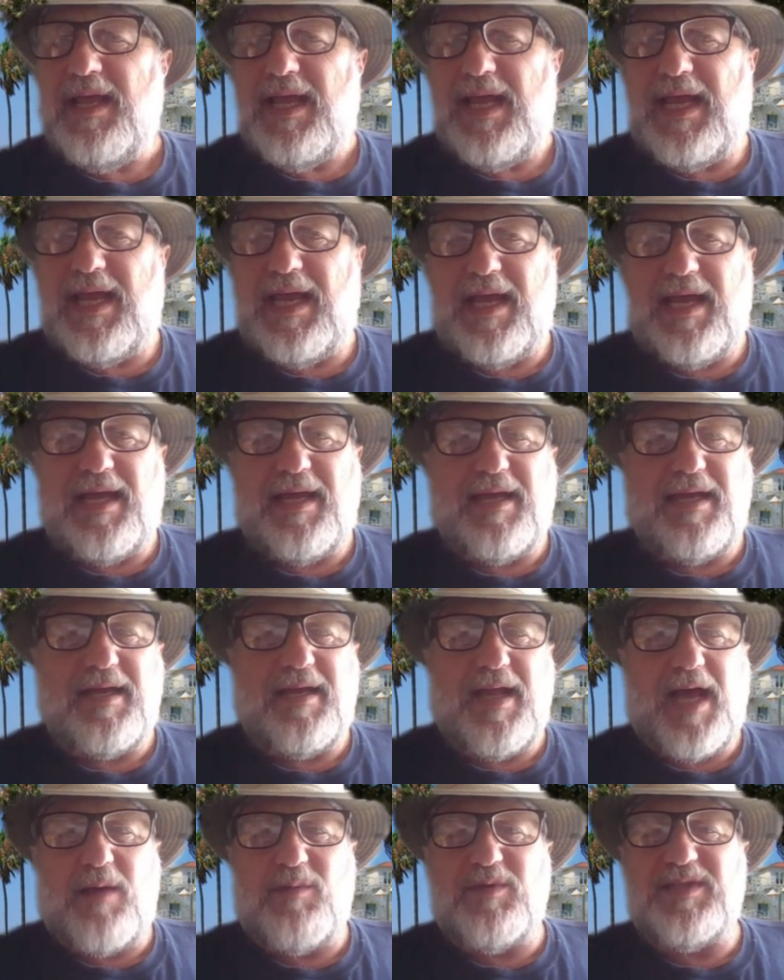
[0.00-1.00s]

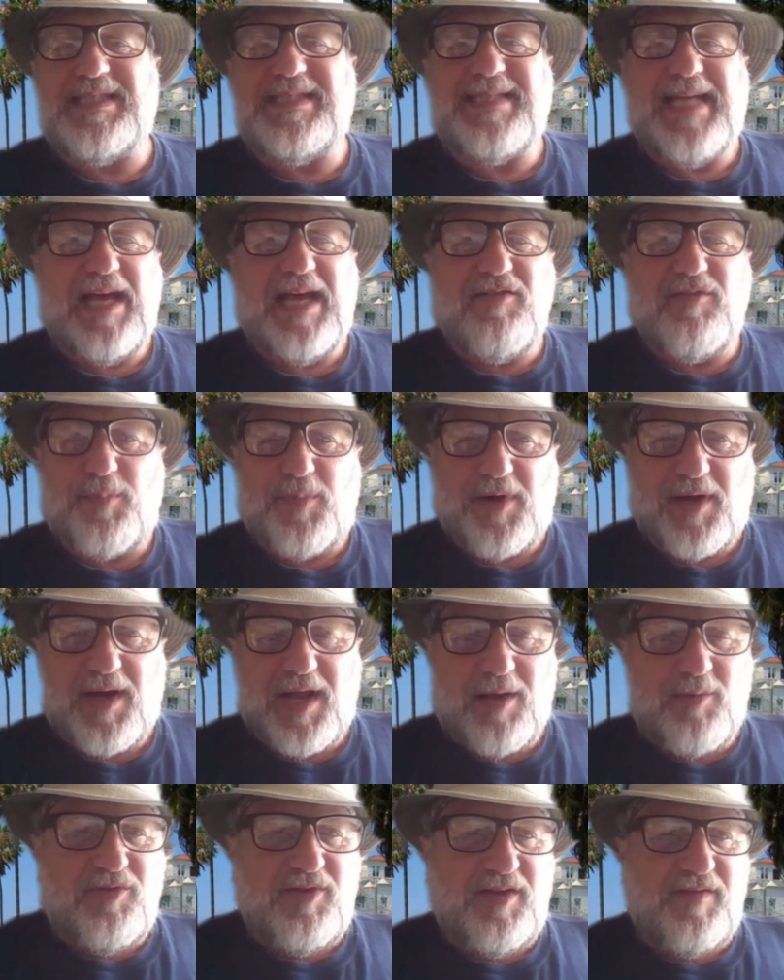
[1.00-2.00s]
And I was desperate.
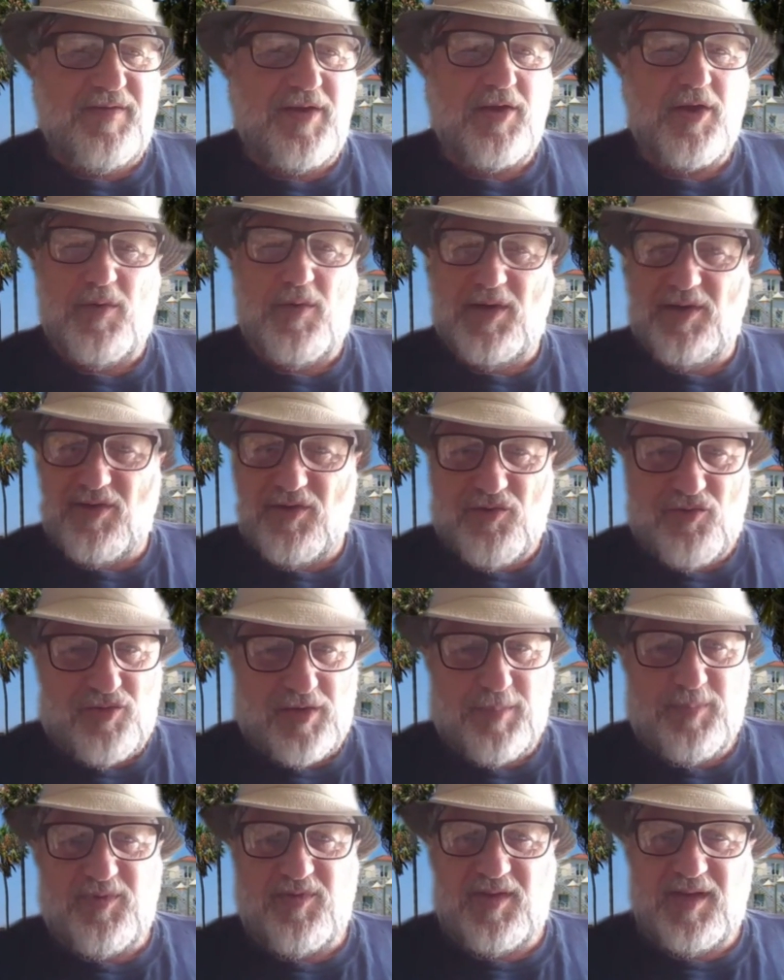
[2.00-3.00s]
I was even going to
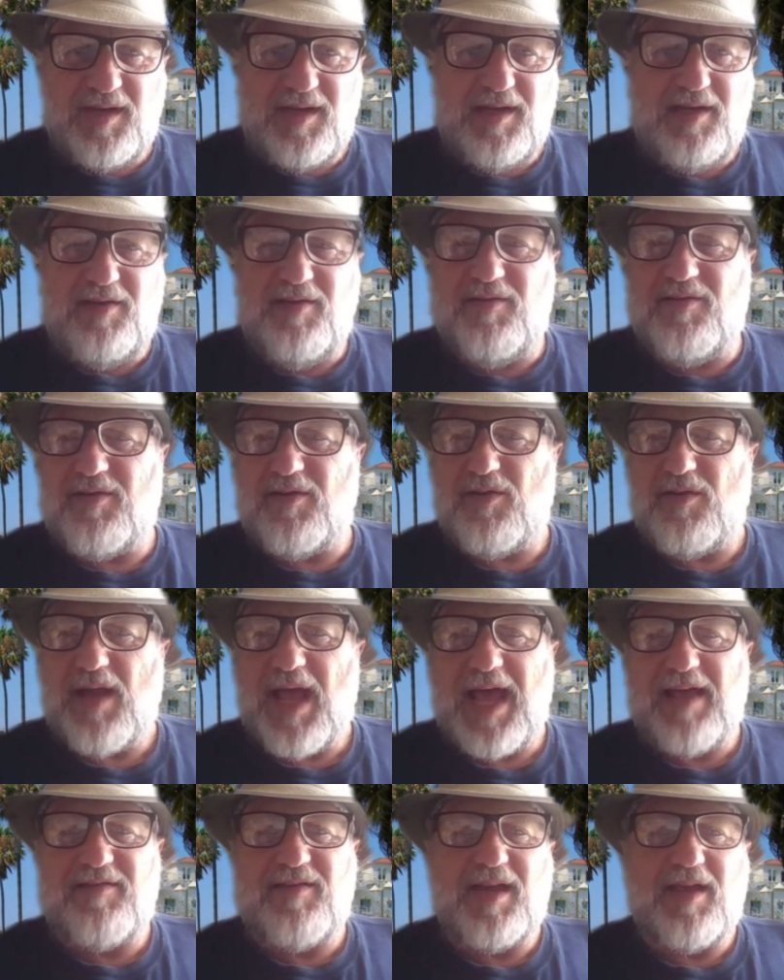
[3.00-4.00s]
gypsies and
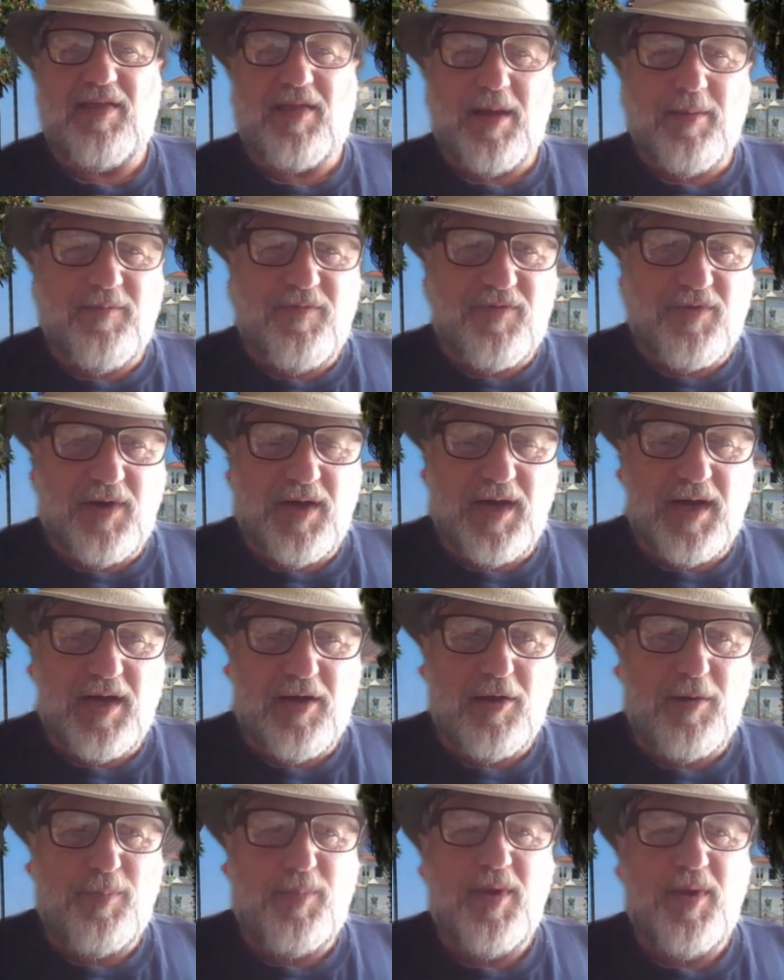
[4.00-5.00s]
asking them for
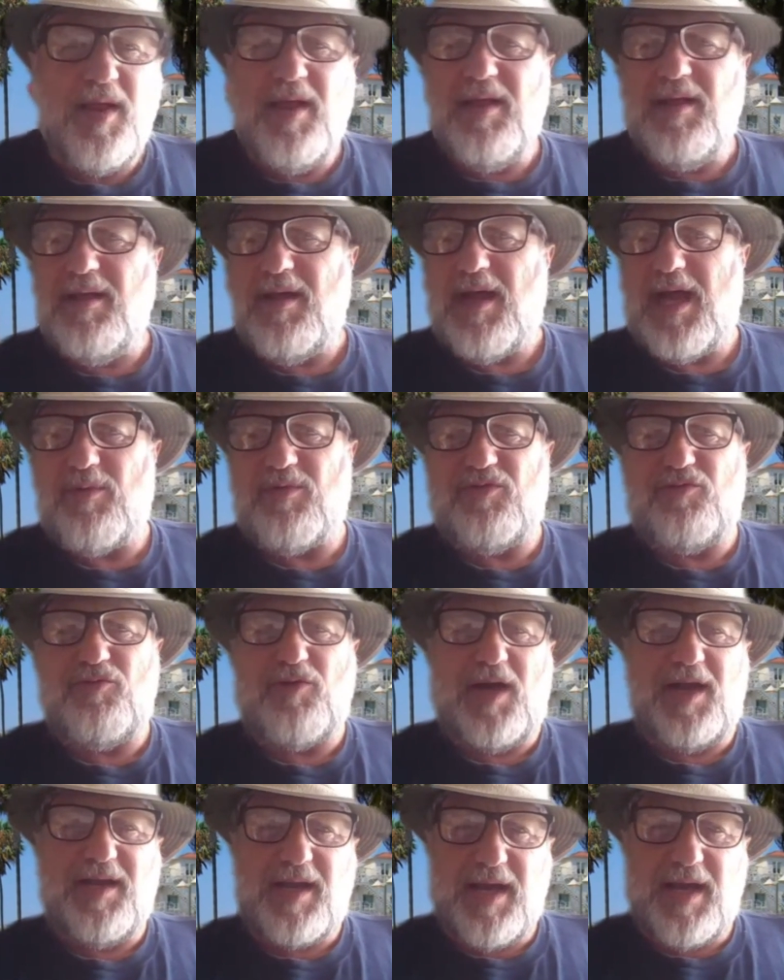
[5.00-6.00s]
help. I was
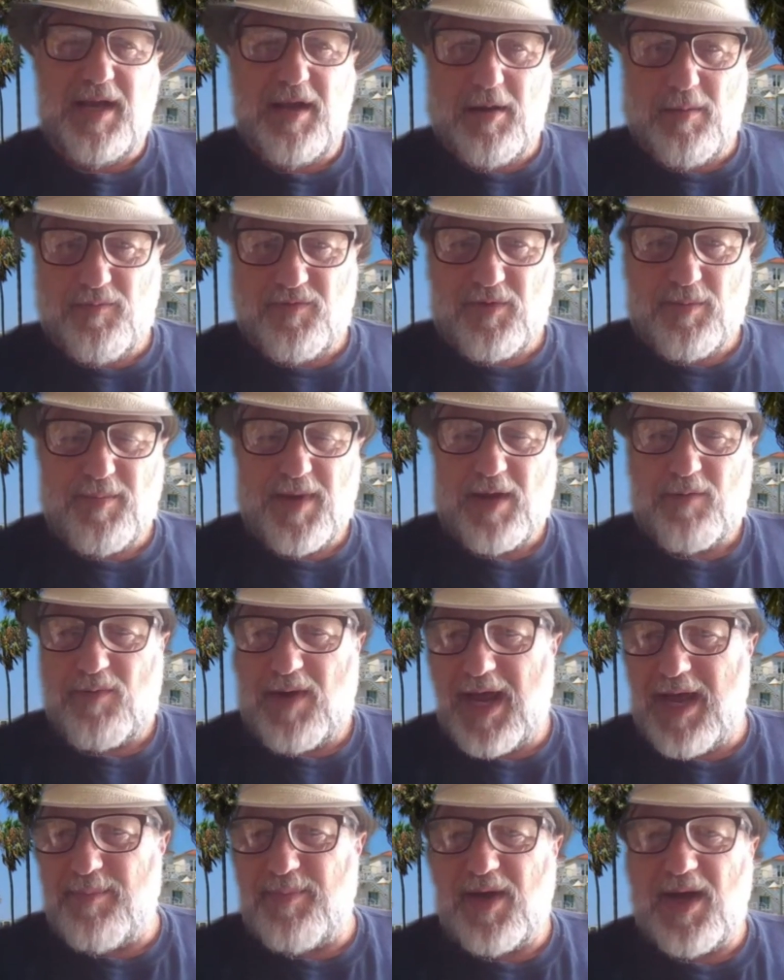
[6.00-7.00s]
trying to get help from my
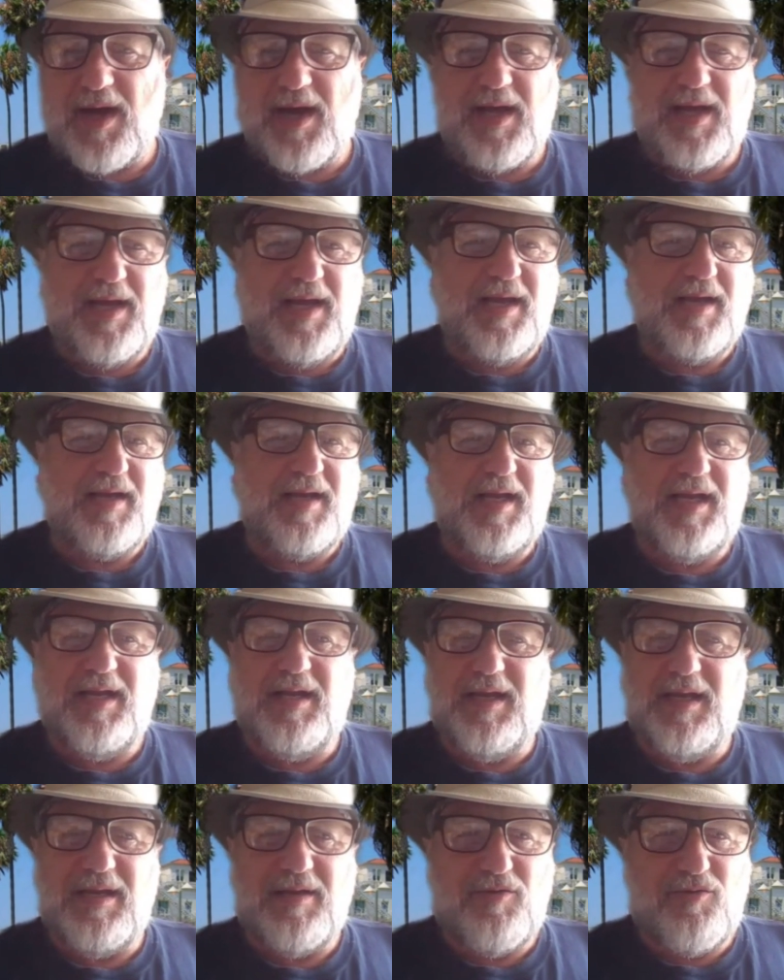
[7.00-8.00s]
rabbi, and
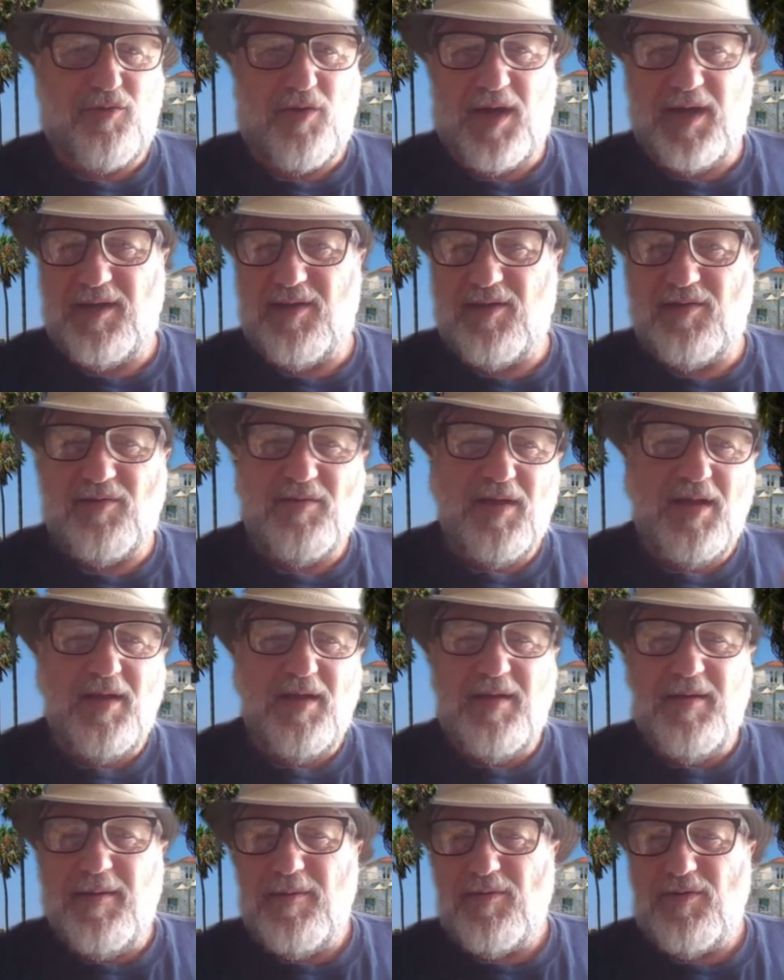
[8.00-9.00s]
he tried to
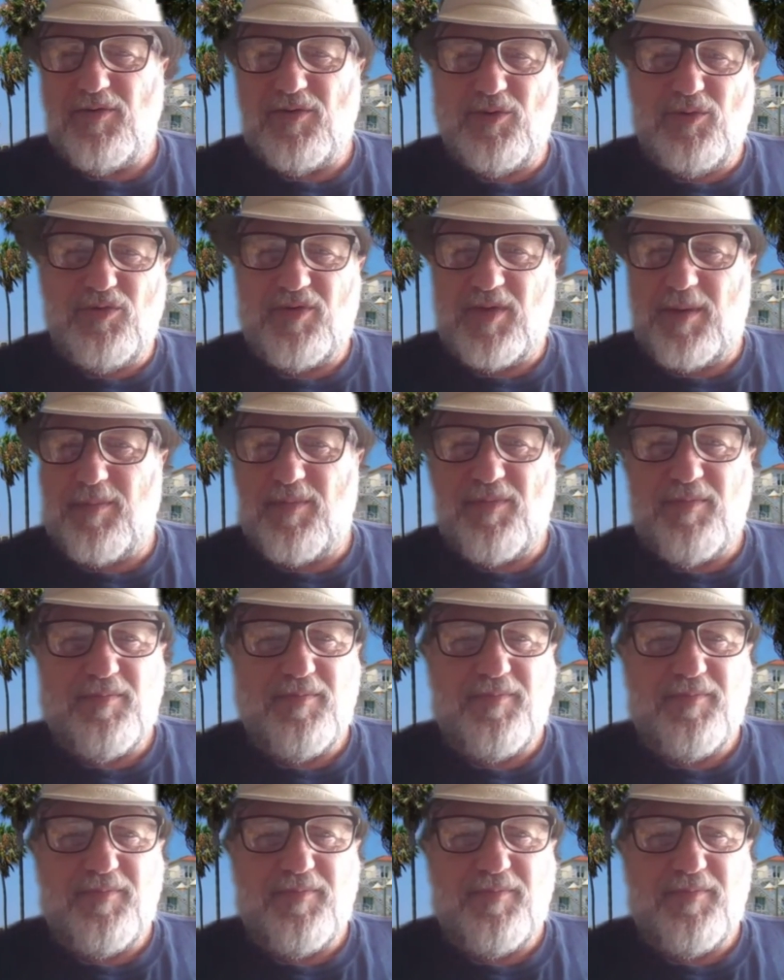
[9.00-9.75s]
do some